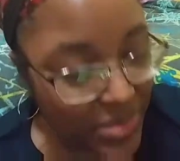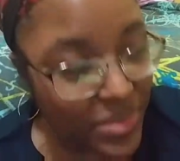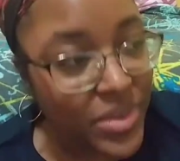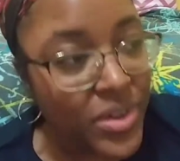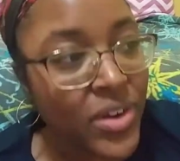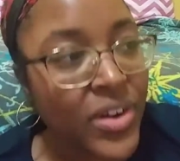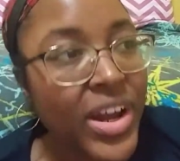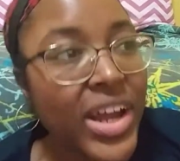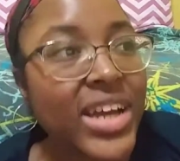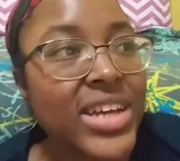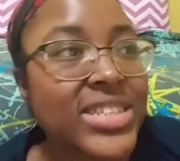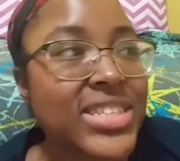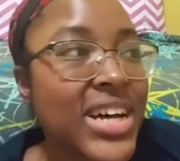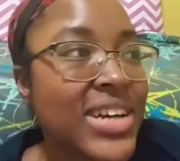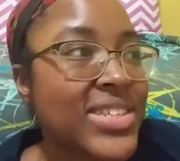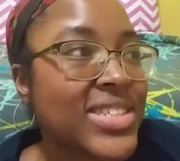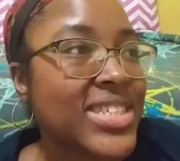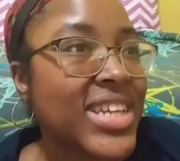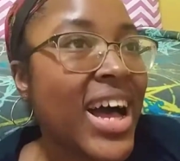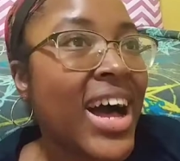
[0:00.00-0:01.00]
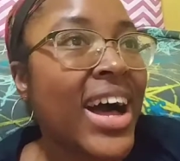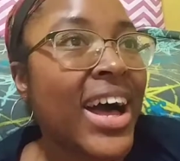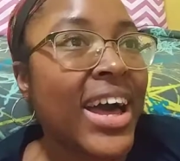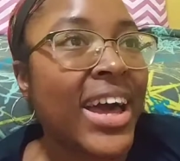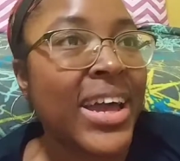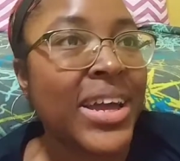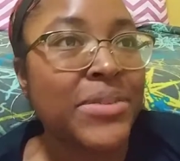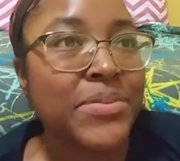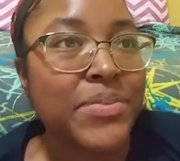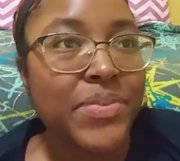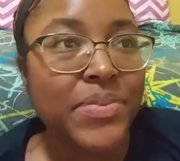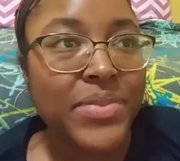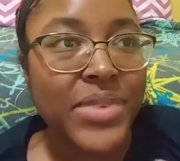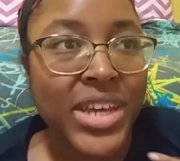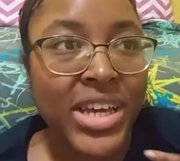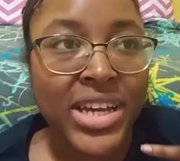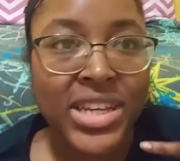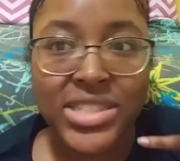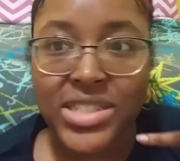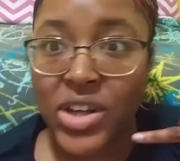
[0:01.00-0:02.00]
Craig is outside.
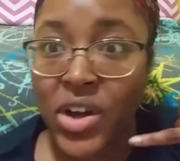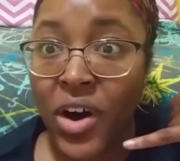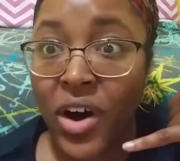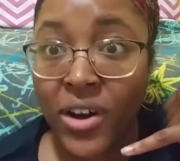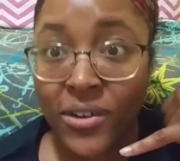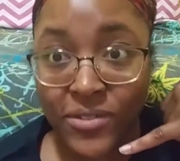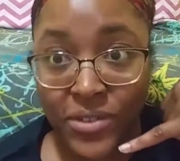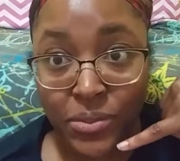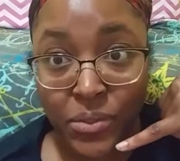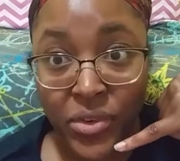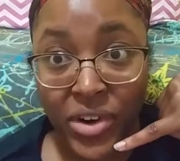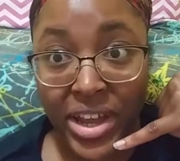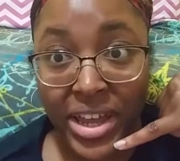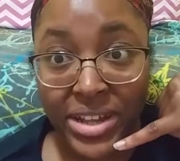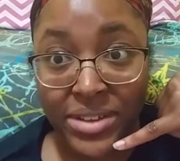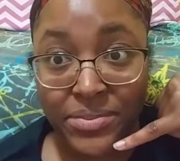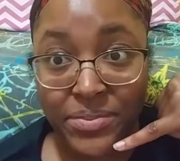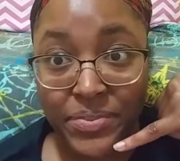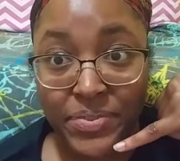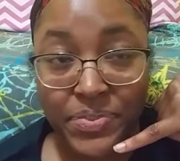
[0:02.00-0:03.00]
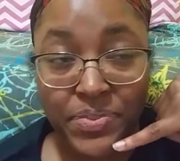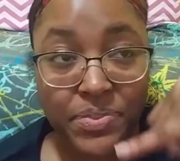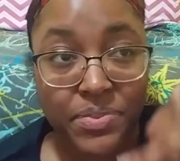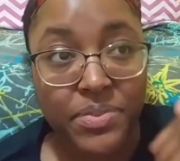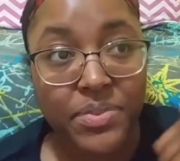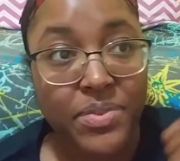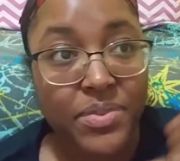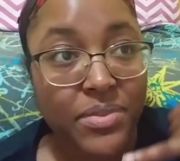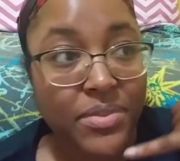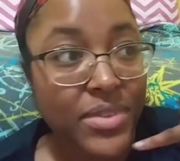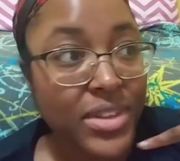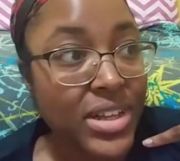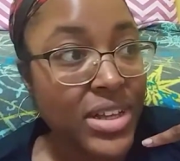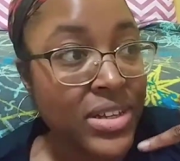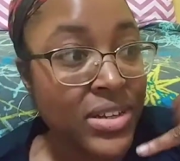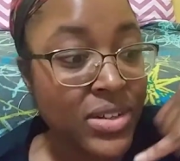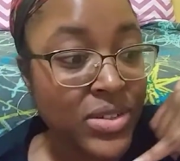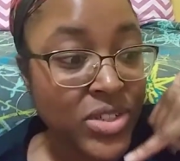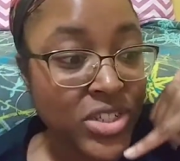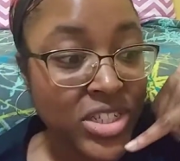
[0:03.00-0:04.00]
He gets a call from Ren.
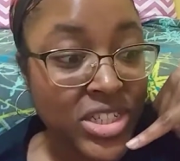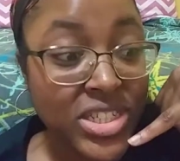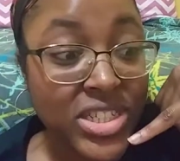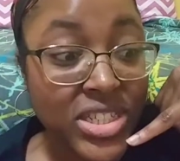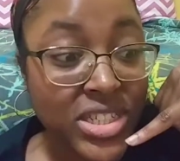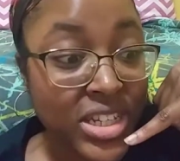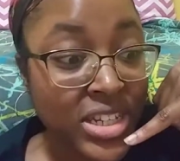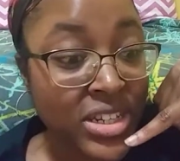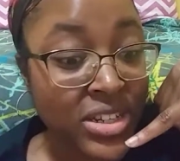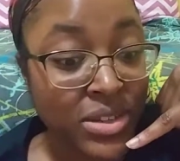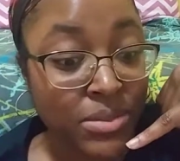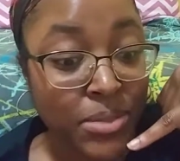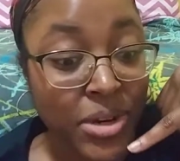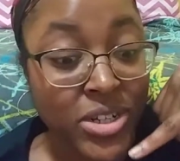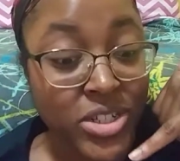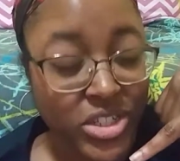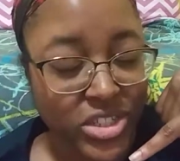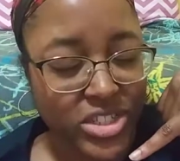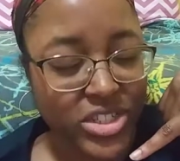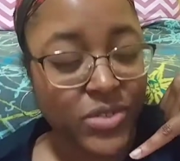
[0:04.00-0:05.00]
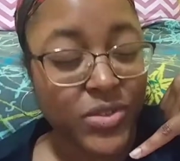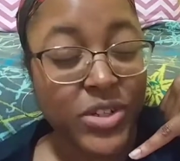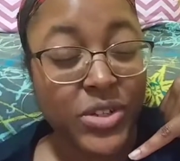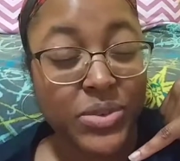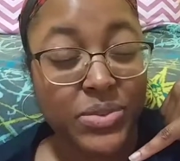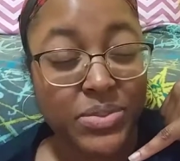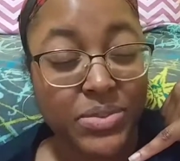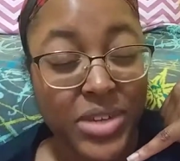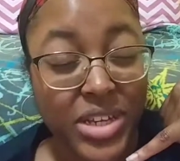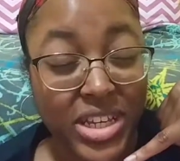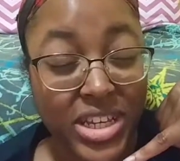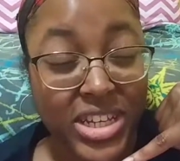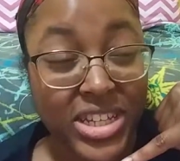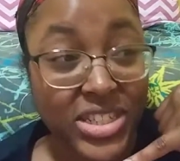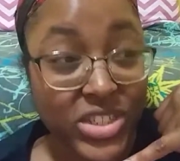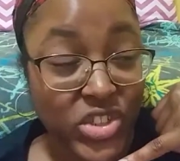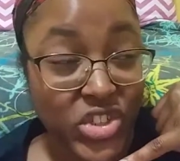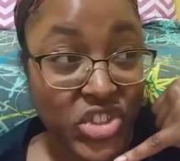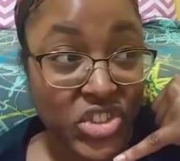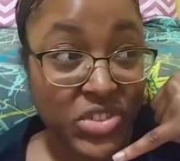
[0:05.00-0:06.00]
She's in the emergency room. And
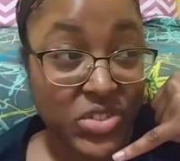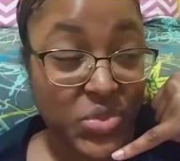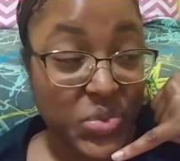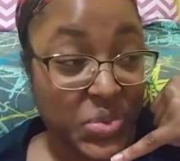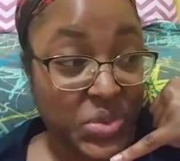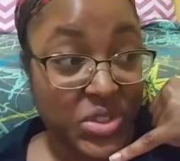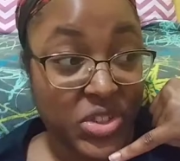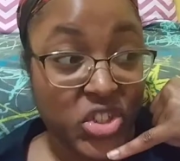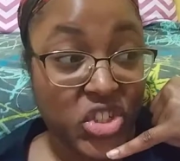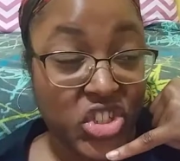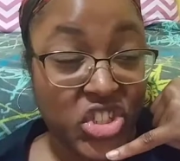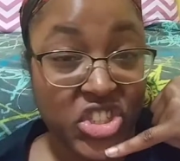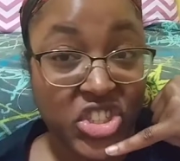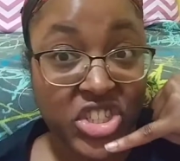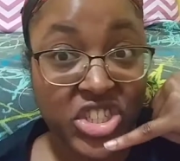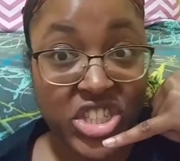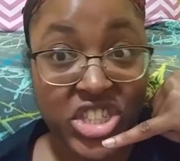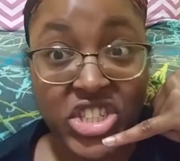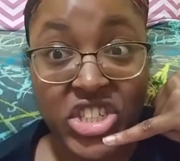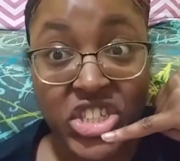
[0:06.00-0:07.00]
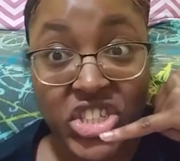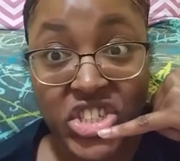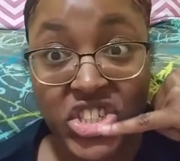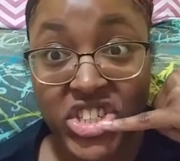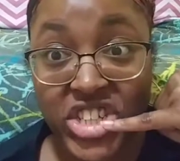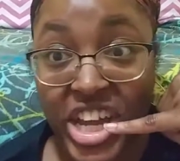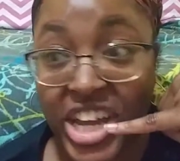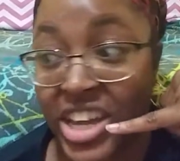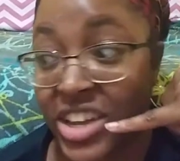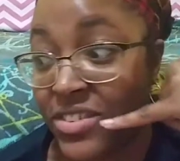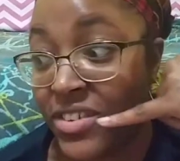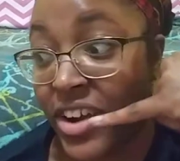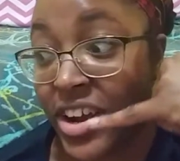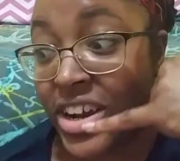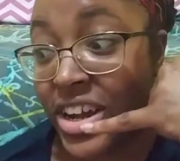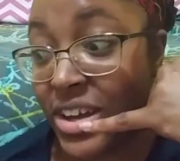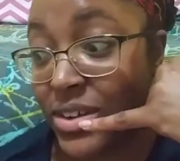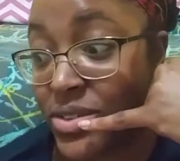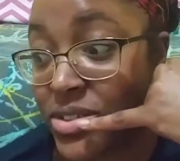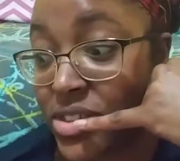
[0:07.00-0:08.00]
he's shaking right
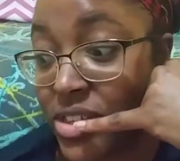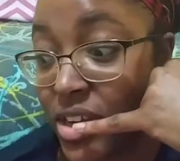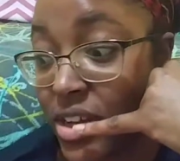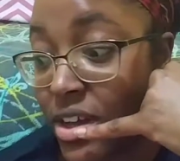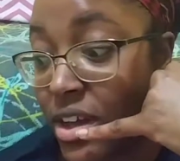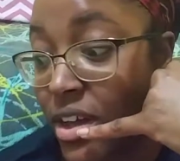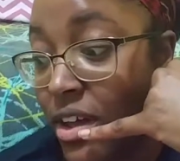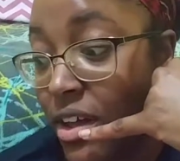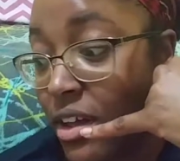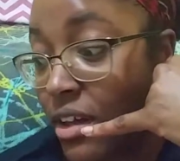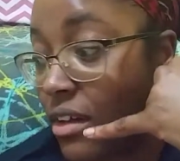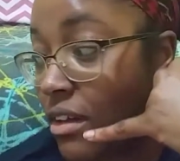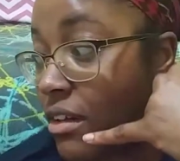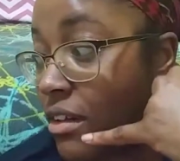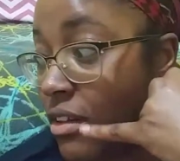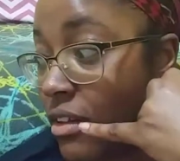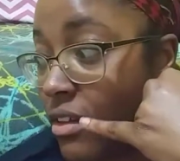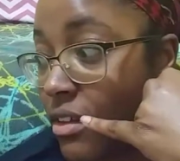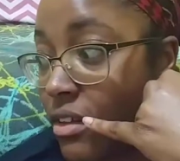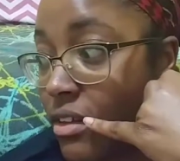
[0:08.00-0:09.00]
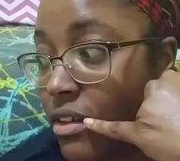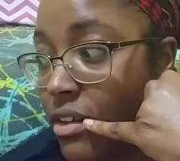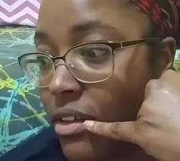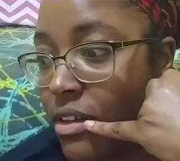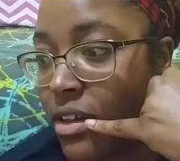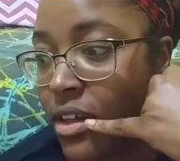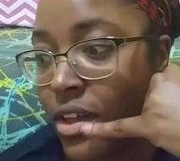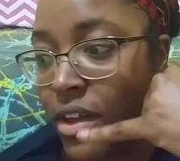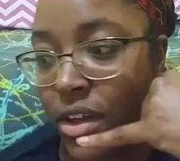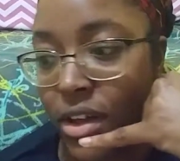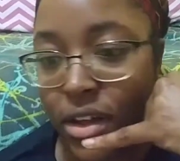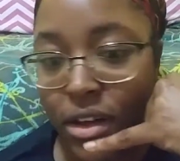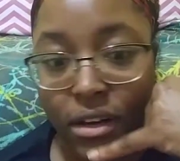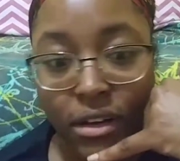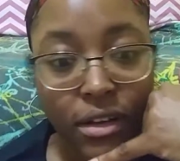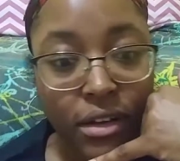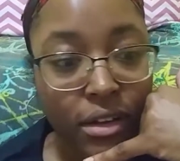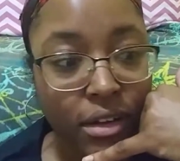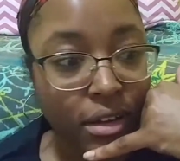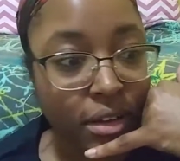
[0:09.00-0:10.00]
now. He's like, oh,
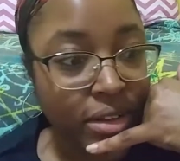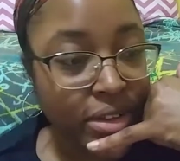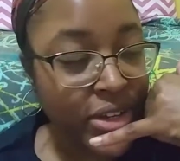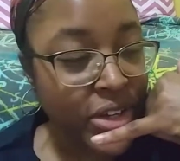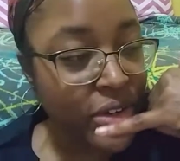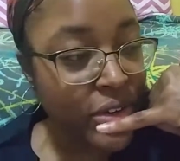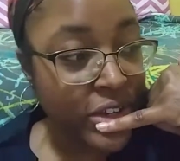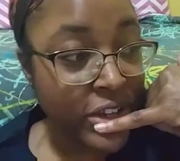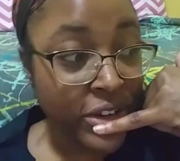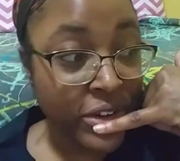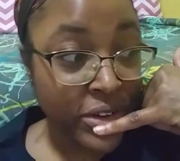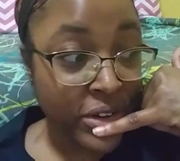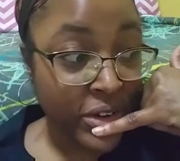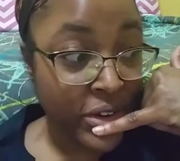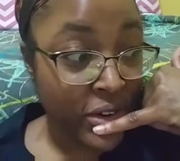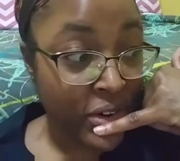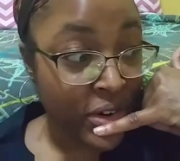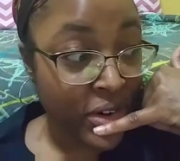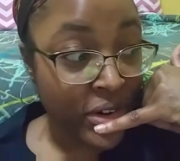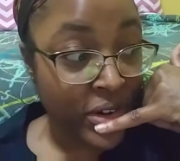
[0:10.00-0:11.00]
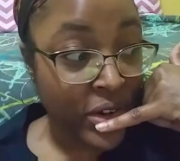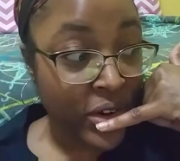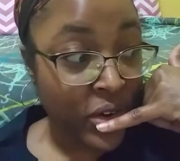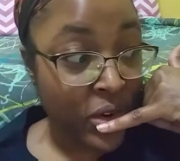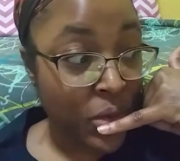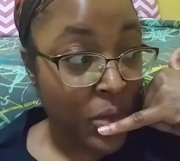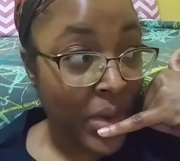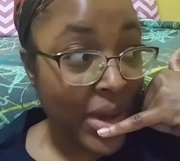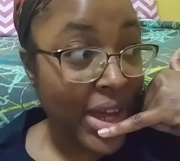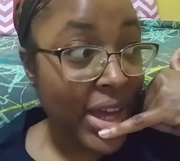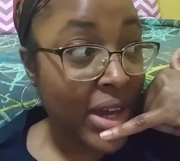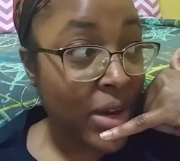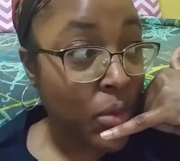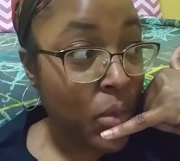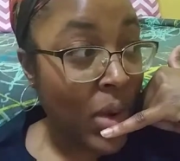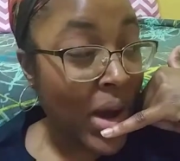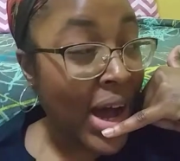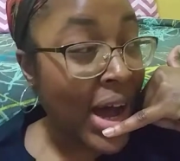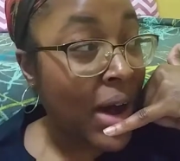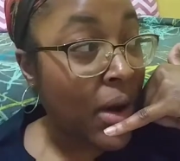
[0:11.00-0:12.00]
you're awake.
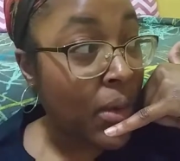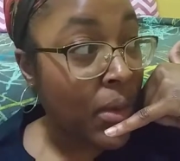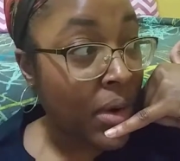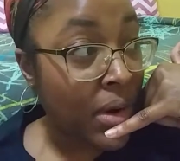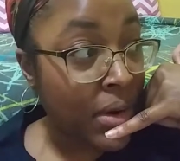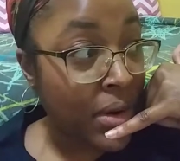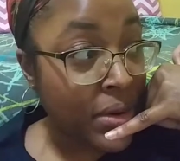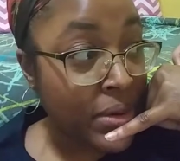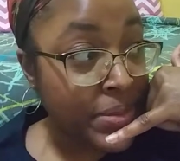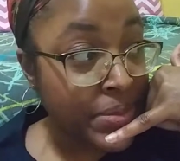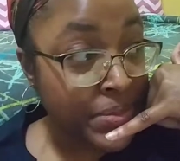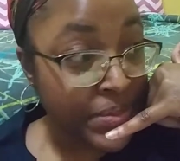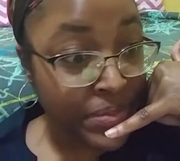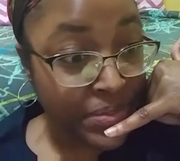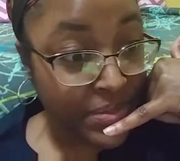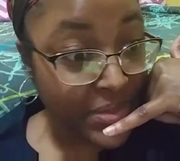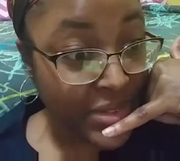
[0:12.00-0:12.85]
Wow.